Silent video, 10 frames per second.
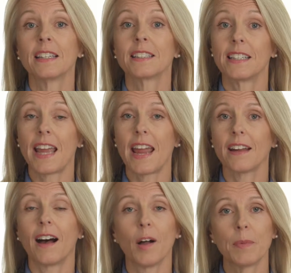Today,
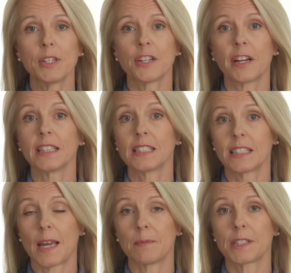I'll be sharing the
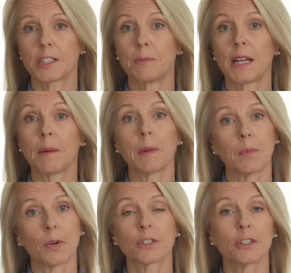steps to becoming
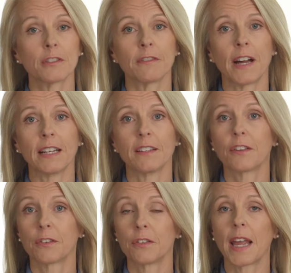board certified
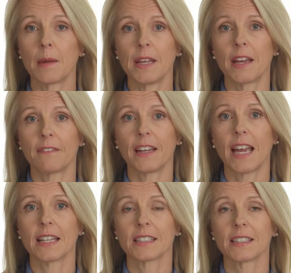through
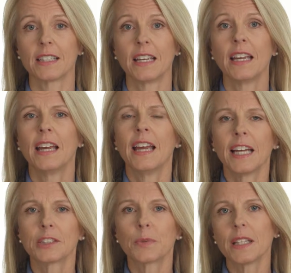ABFAS,
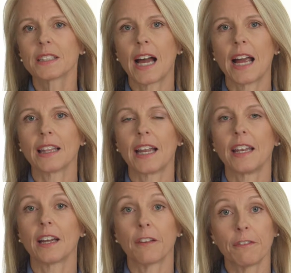as well as
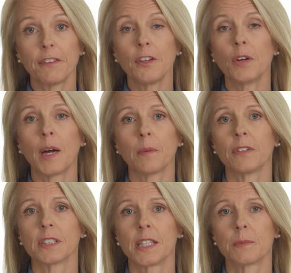highlighting a few
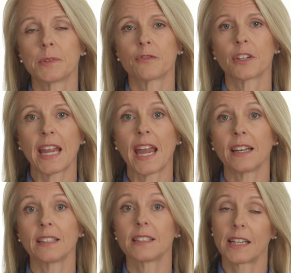helpful tips for
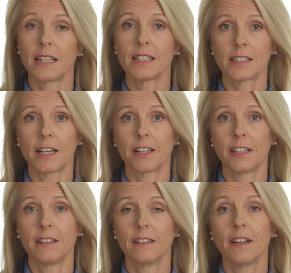candidates getting
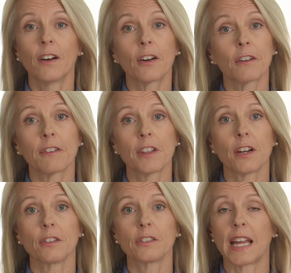started or for
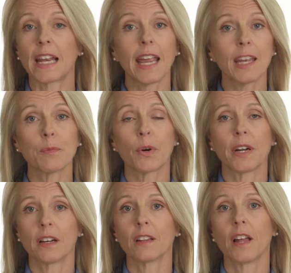those at any
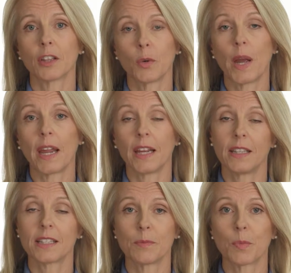point along the way in
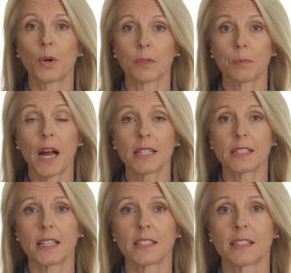this important
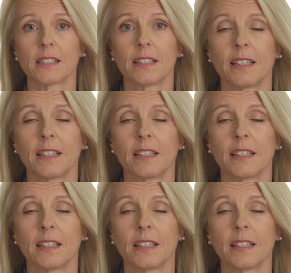process.